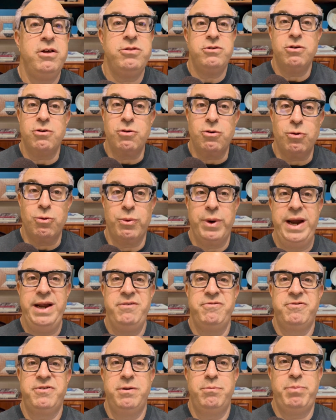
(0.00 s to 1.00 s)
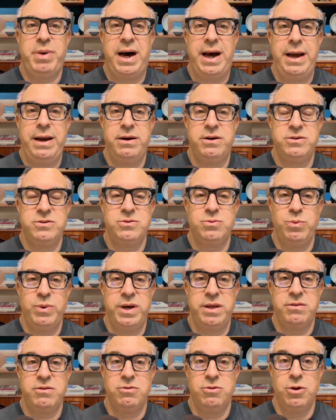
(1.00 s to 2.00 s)
They're great for buyers
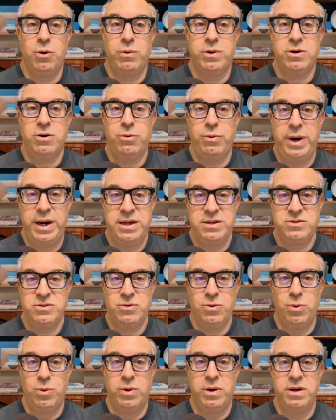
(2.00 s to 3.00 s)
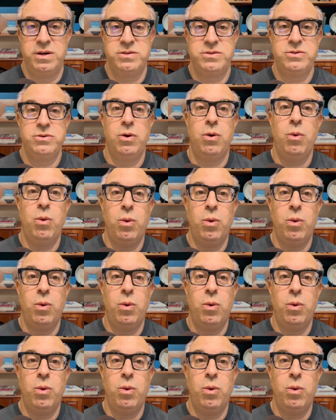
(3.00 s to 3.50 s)
with lower credit scores